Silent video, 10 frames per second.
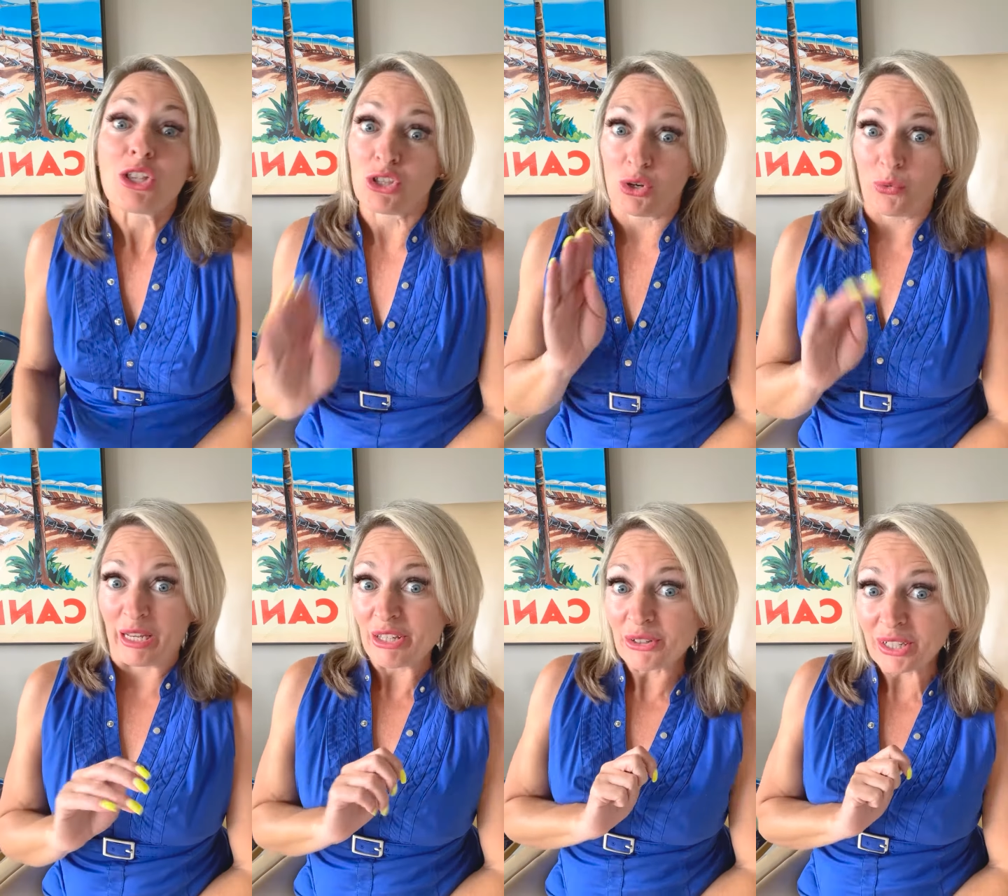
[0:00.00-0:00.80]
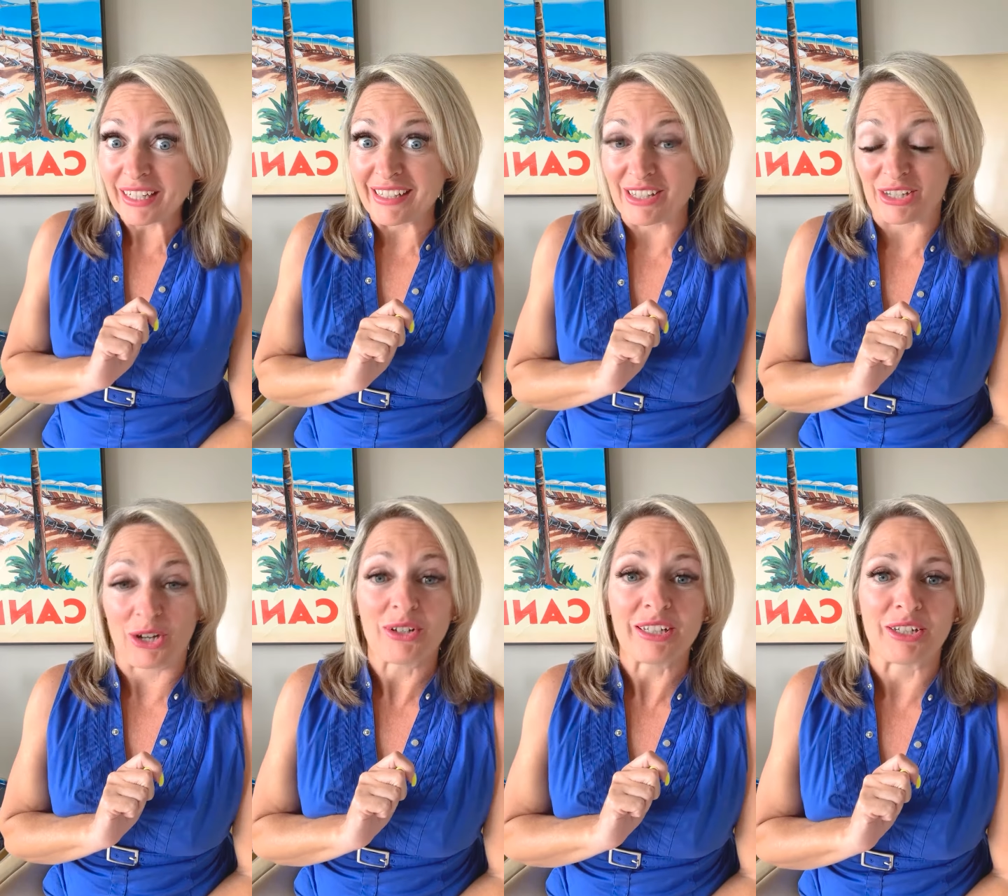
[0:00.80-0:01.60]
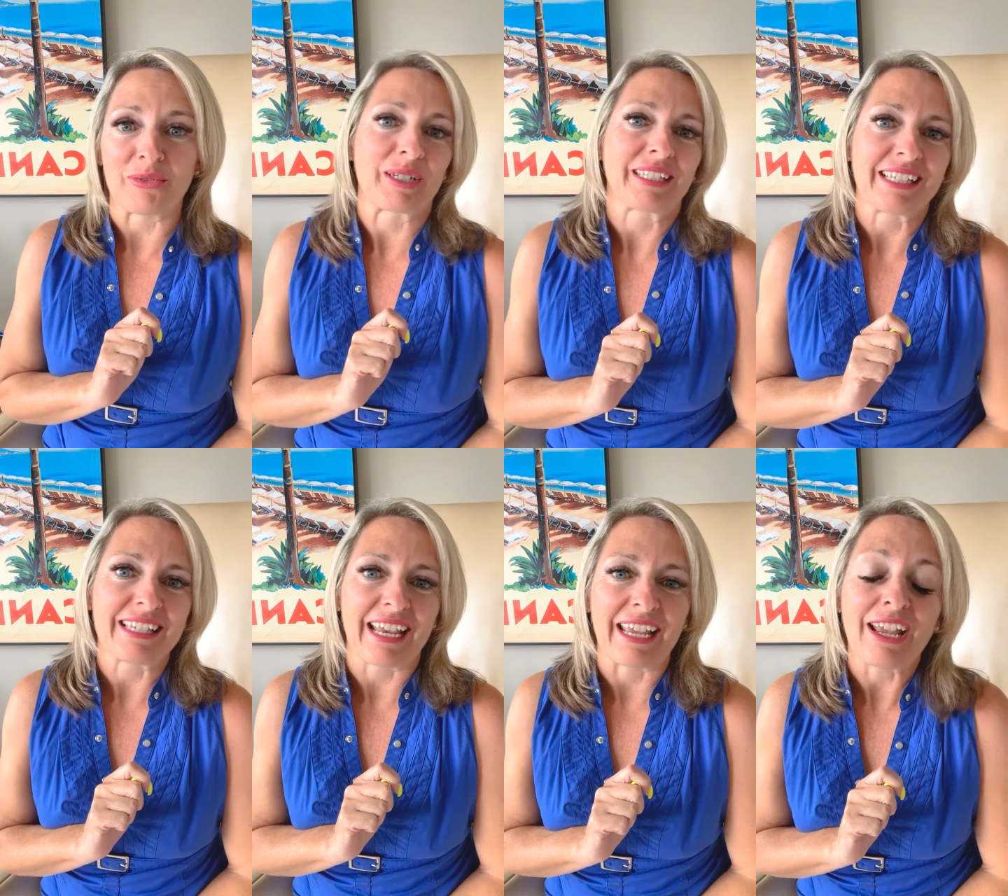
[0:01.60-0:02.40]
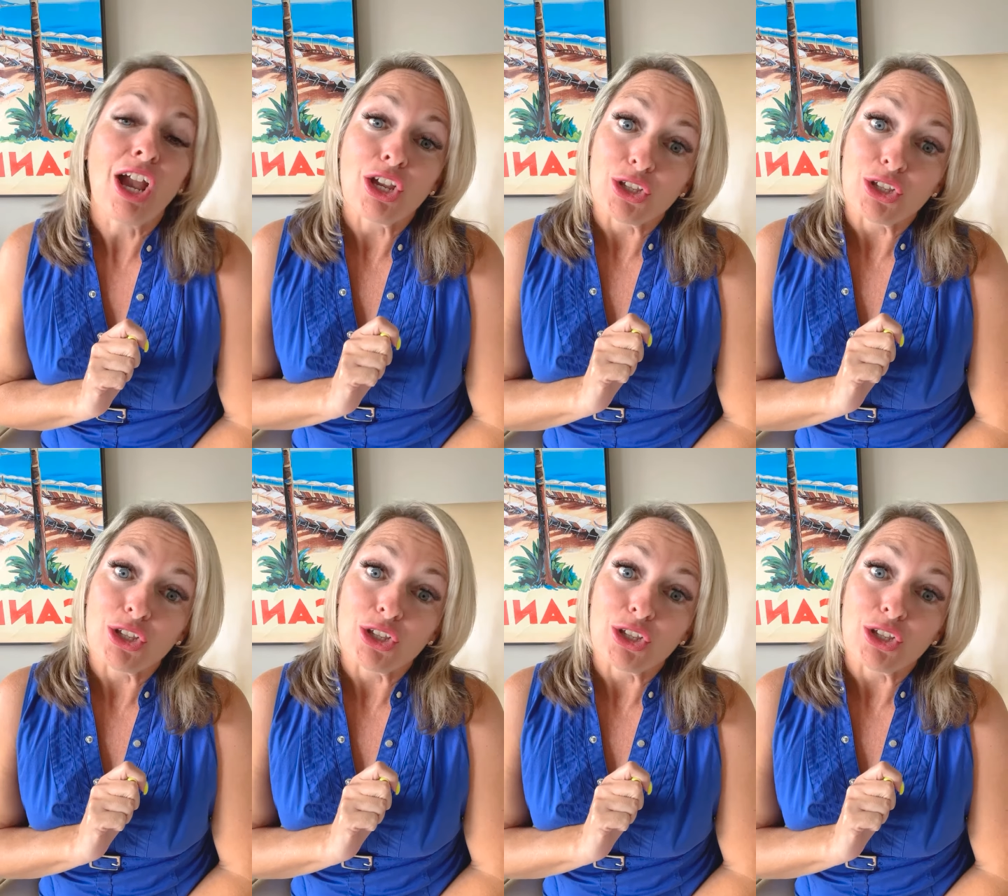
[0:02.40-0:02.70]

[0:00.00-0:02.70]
So, when you're getting started in real estate,